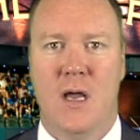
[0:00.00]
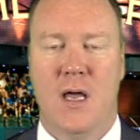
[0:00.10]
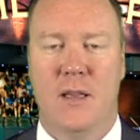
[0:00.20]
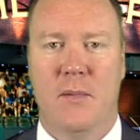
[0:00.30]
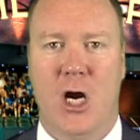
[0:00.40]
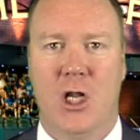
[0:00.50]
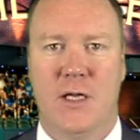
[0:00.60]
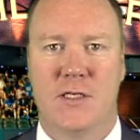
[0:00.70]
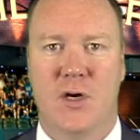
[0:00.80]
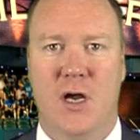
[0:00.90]
And the
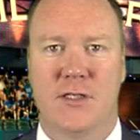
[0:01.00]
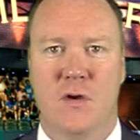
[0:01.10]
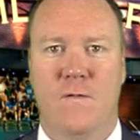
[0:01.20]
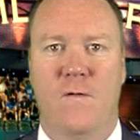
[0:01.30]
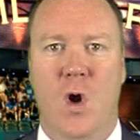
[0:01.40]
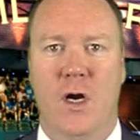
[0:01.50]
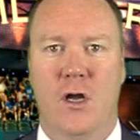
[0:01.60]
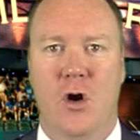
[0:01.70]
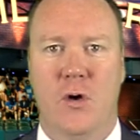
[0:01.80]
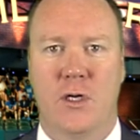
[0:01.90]
Marlins are also
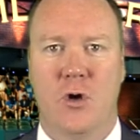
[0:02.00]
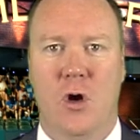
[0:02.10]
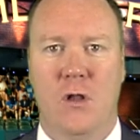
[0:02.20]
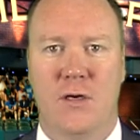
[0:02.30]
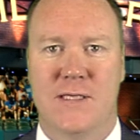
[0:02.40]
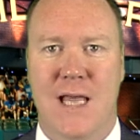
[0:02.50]
4-0 in Kohler's